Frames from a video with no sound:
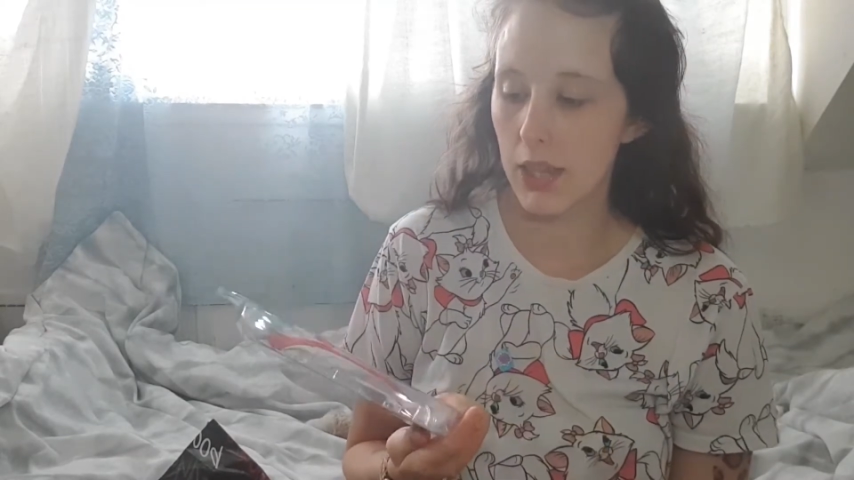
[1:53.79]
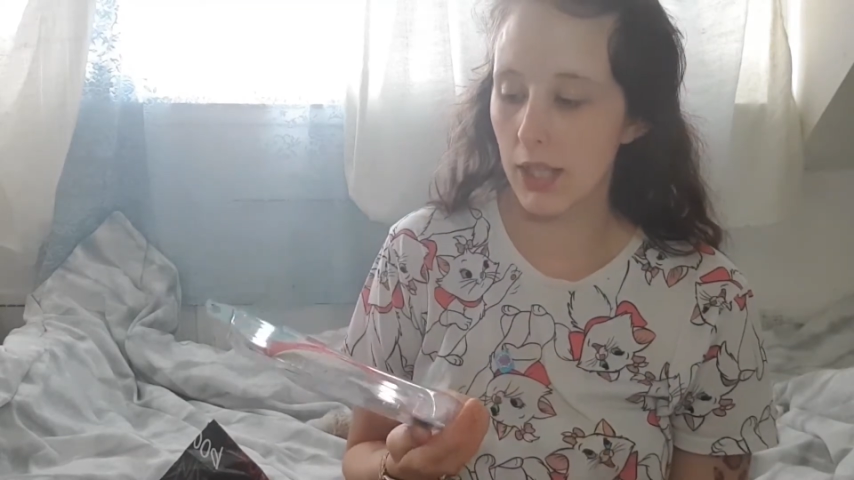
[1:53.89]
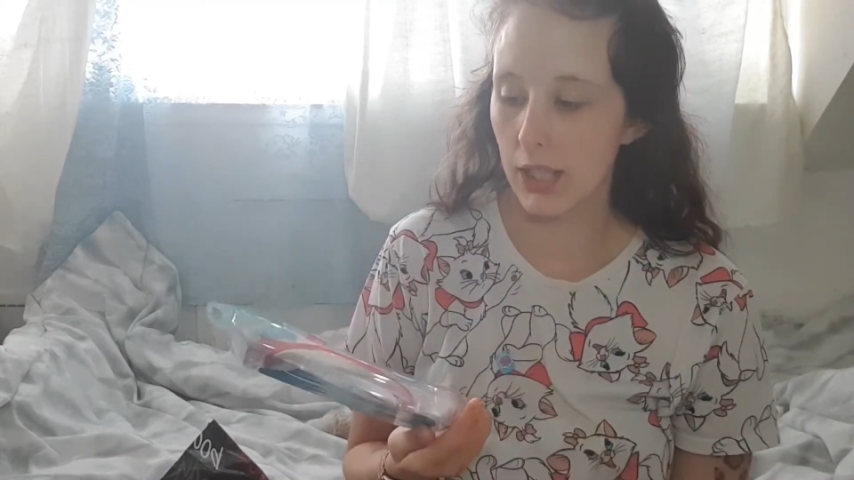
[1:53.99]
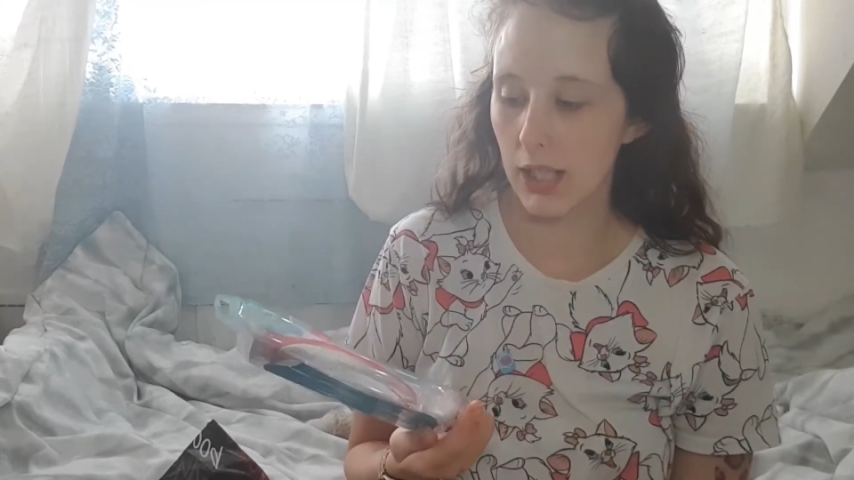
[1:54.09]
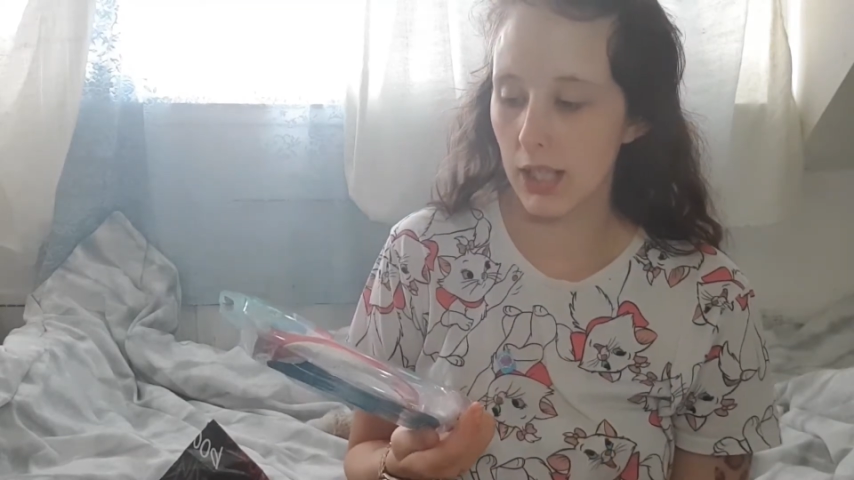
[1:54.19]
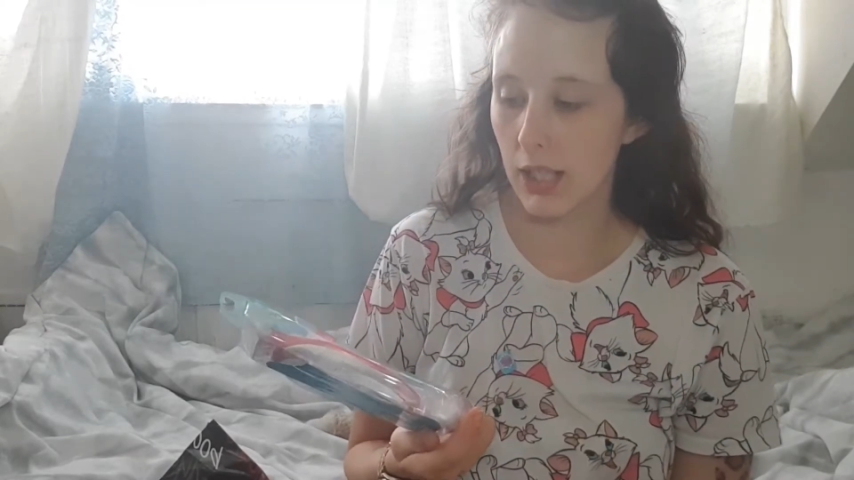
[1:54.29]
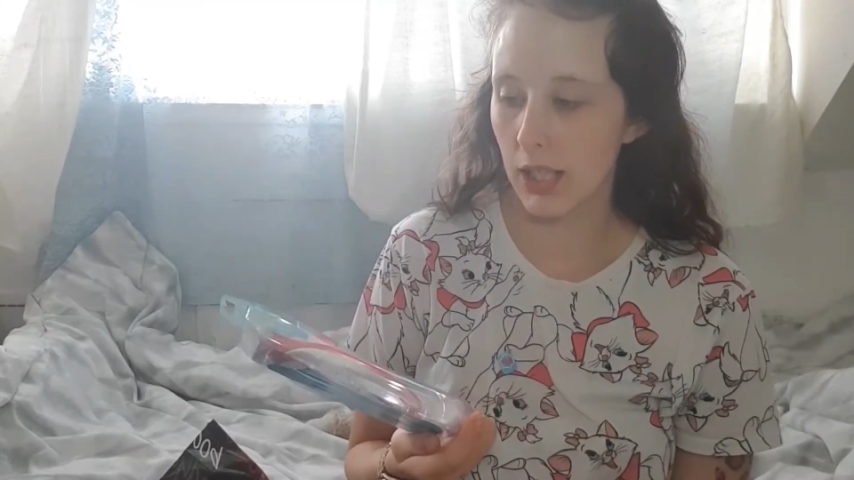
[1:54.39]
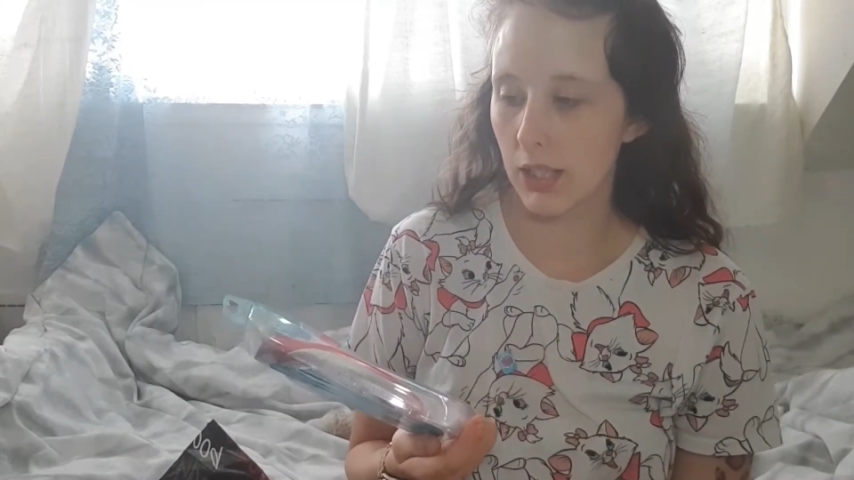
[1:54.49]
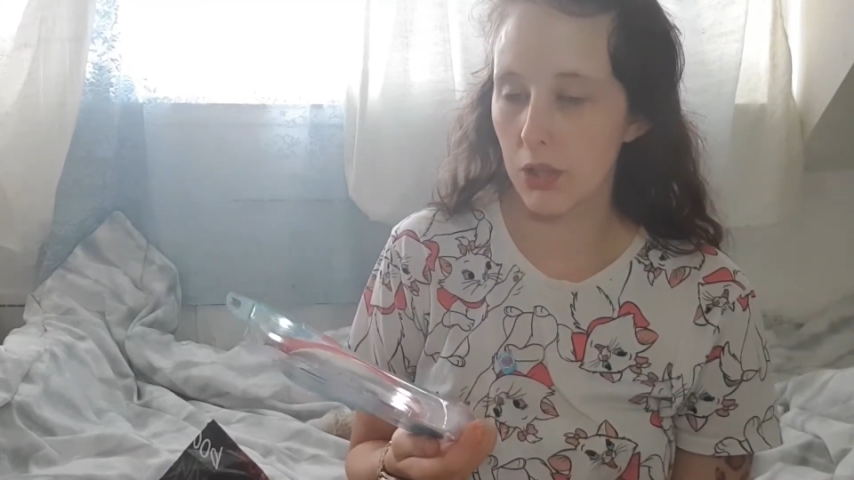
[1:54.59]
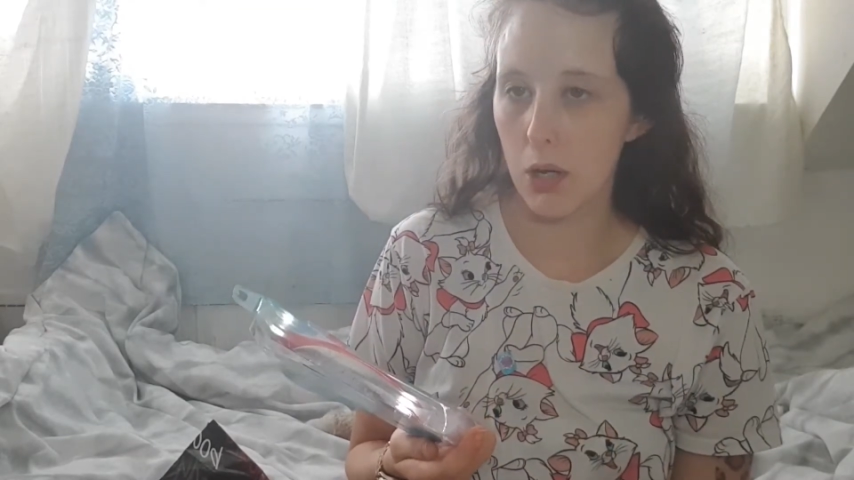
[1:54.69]

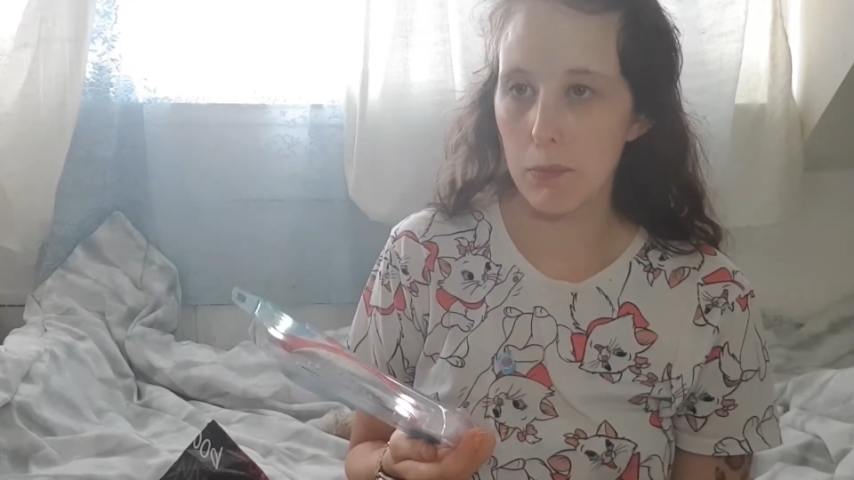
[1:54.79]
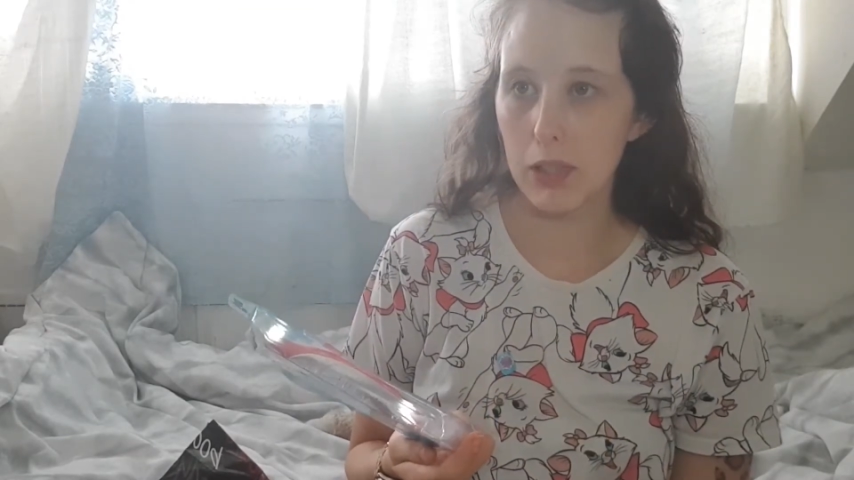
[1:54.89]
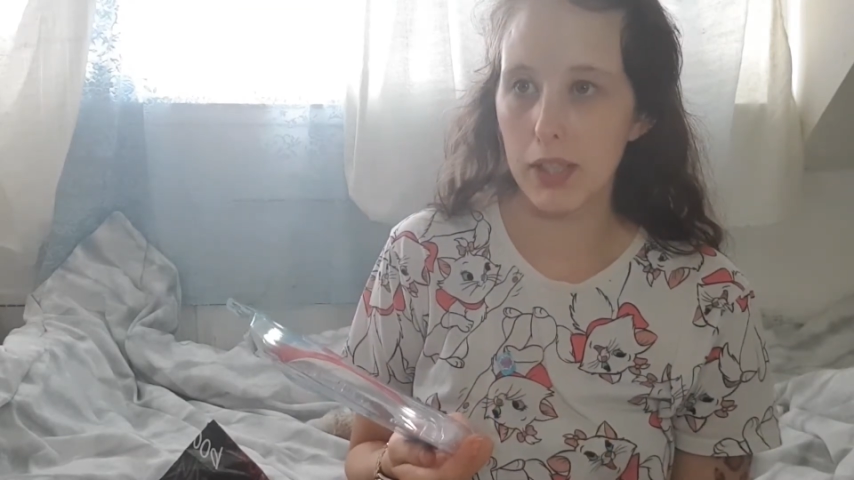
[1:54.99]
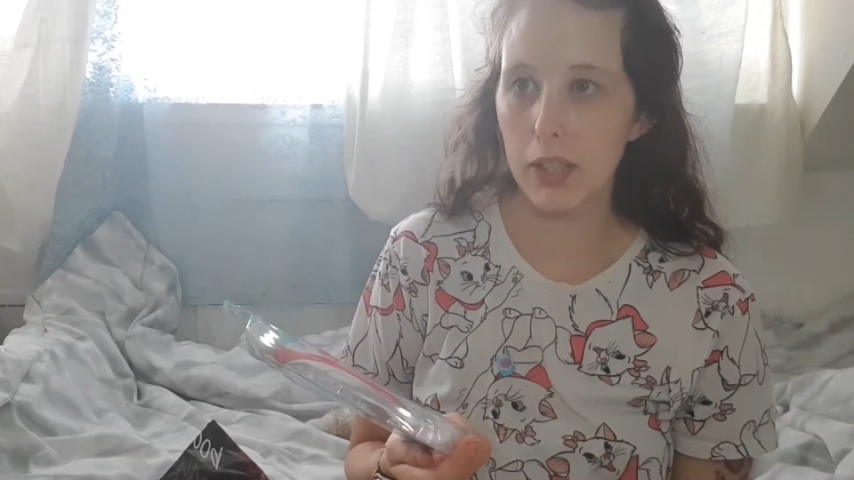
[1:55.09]
They're normally